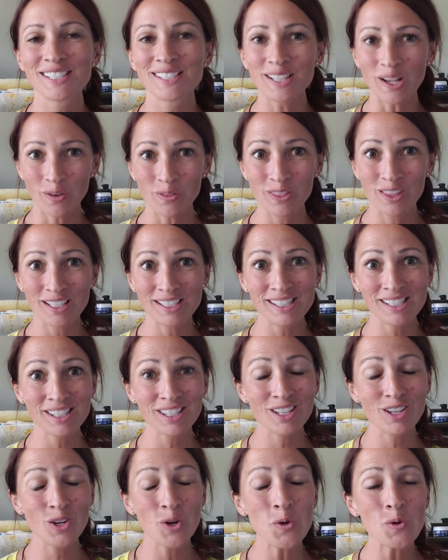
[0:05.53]
So this
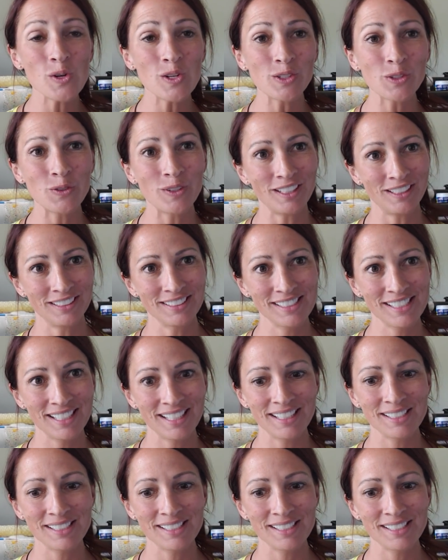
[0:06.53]
cool quilt